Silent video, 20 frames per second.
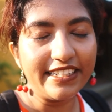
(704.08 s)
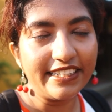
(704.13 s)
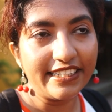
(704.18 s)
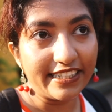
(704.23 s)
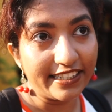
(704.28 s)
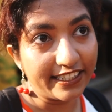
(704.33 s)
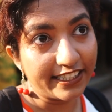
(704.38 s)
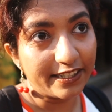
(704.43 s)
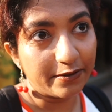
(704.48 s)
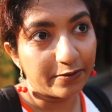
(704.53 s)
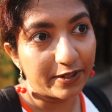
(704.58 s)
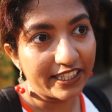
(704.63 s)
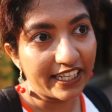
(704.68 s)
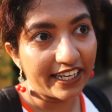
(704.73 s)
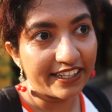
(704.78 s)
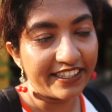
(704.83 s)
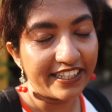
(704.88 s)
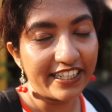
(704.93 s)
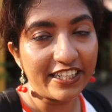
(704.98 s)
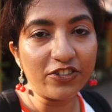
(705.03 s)
Yesterday was
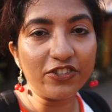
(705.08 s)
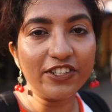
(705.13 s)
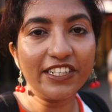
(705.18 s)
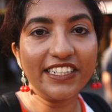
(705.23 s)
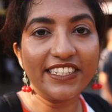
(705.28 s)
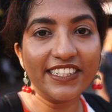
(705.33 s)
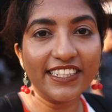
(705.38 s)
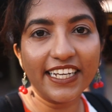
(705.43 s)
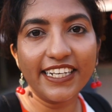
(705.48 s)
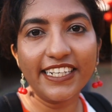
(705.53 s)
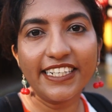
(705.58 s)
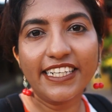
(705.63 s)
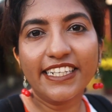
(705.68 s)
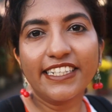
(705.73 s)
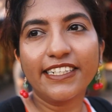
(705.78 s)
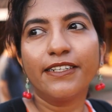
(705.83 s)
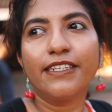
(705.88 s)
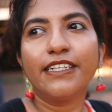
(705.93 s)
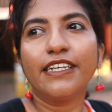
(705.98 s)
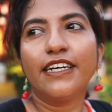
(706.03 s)
Saturday, today is
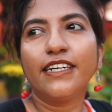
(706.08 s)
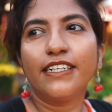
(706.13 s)
Sunday.